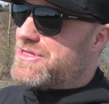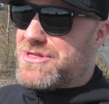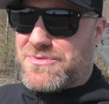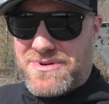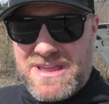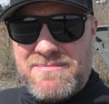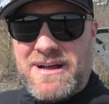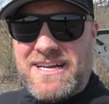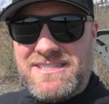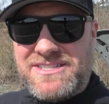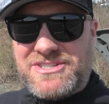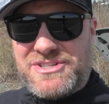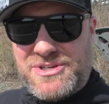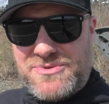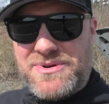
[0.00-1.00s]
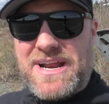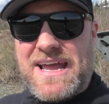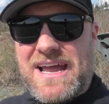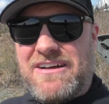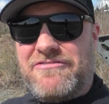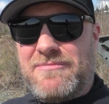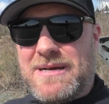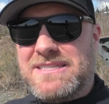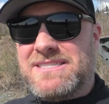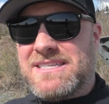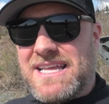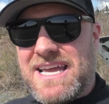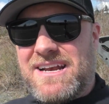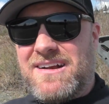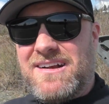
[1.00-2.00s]
3 months, 2.5 months
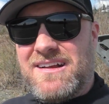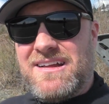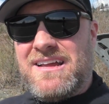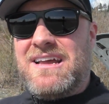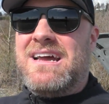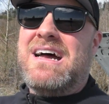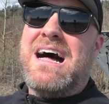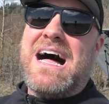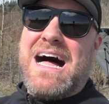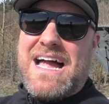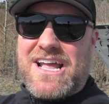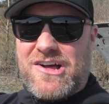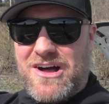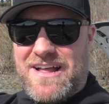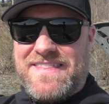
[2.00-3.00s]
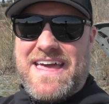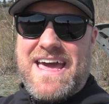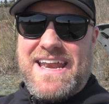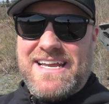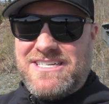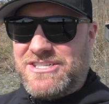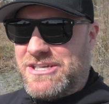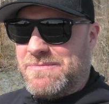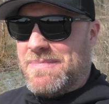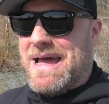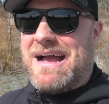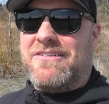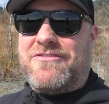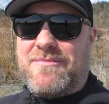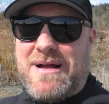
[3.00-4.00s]
later, I got that engine
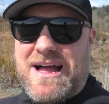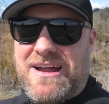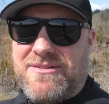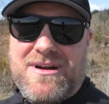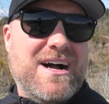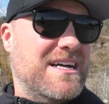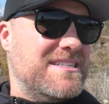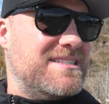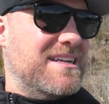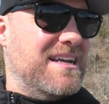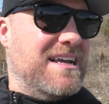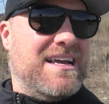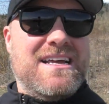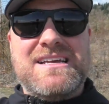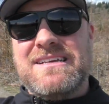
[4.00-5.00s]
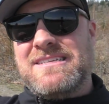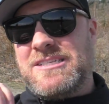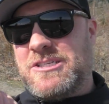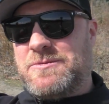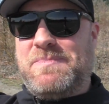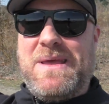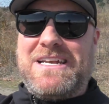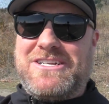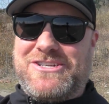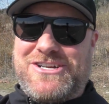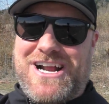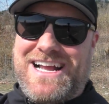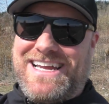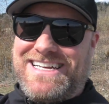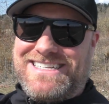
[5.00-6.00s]
back from Iroz. Spit
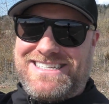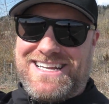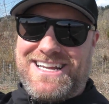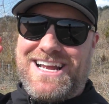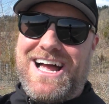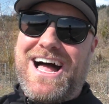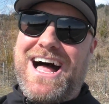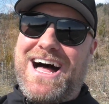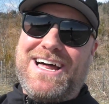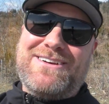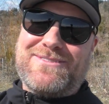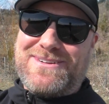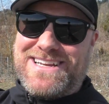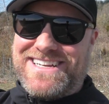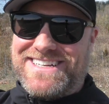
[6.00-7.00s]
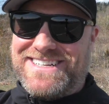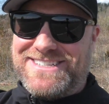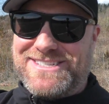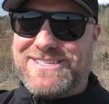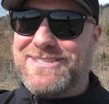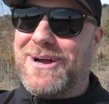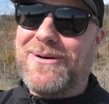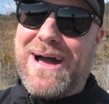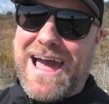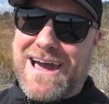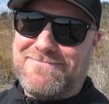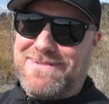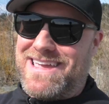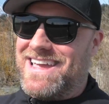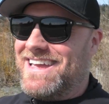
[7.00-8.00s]
shined. Unreal, so
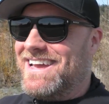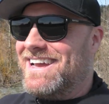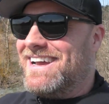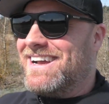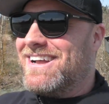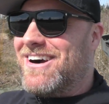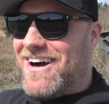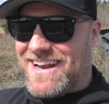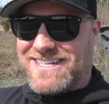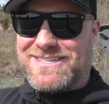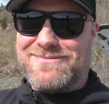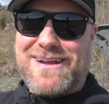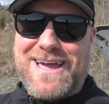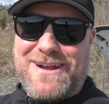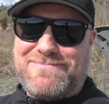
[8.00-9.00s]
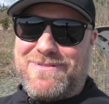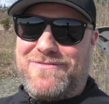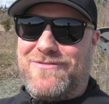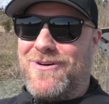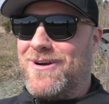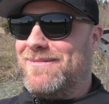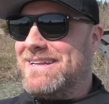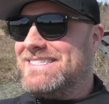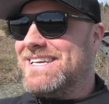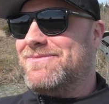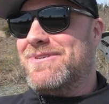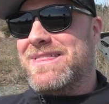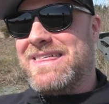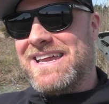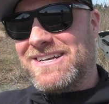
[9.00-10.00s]
happy. Got it to Ryder Performance, and
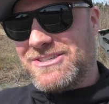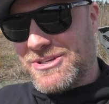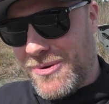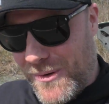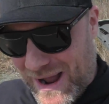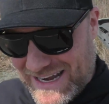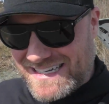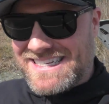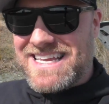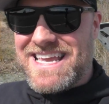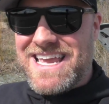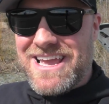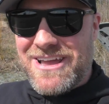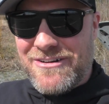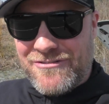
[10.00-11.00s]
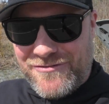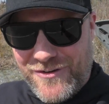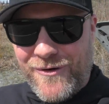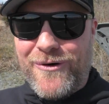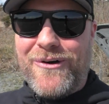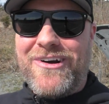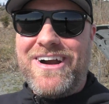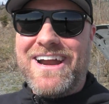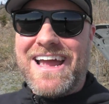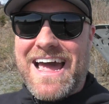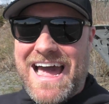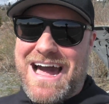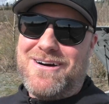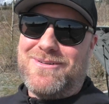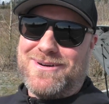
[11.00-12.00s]
within 24
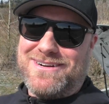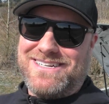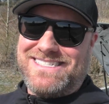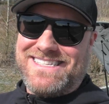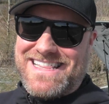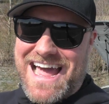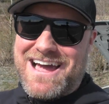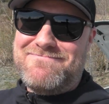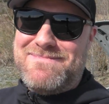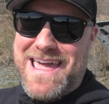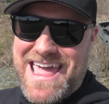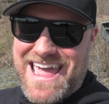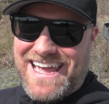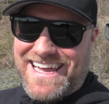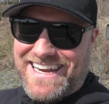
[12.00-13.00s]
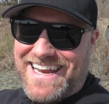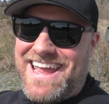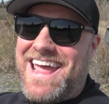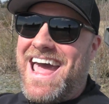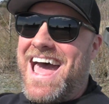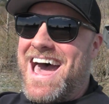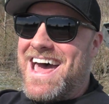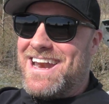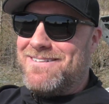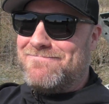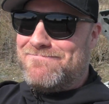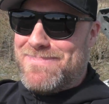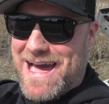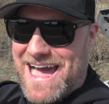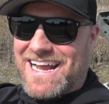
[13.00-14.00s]
hours, that man had
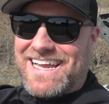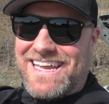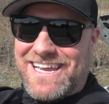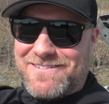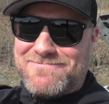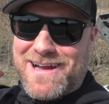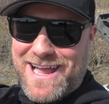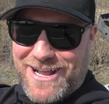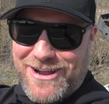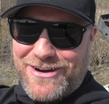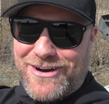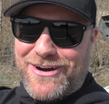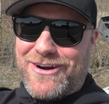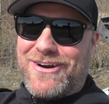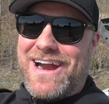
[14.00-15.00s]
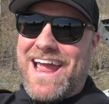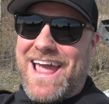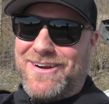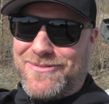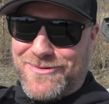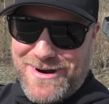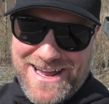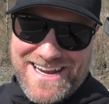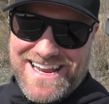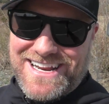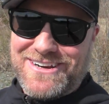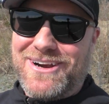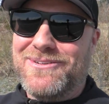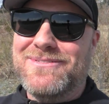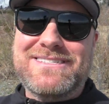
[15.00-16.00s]
it back in my car and
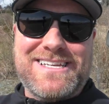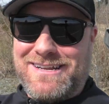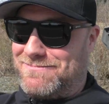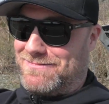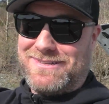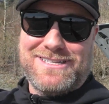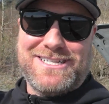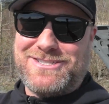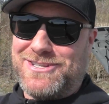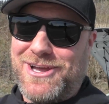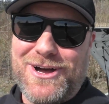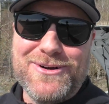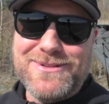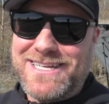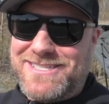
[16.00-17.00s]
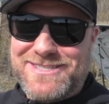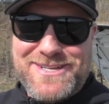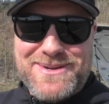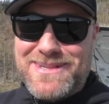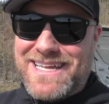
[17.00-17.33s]
running. Said, let's go, let's do